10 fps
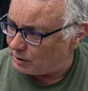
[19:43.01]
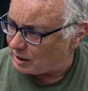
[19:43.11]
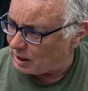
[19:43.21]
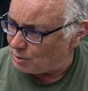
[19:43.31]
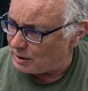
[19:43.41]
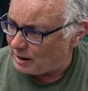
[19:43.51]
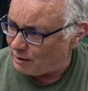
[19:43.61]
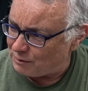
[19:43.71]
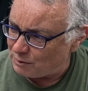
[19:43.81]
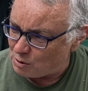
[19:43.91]
the go now
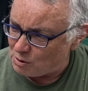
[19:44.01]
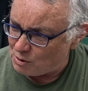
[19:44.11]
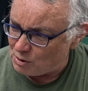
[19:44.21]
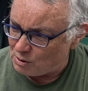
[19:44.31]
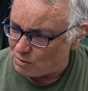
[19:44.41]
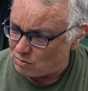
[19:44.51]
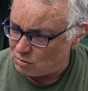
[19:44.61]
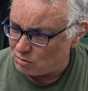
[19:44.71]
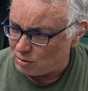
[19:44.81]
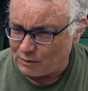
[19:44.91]
for
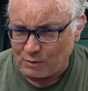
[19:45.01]
what,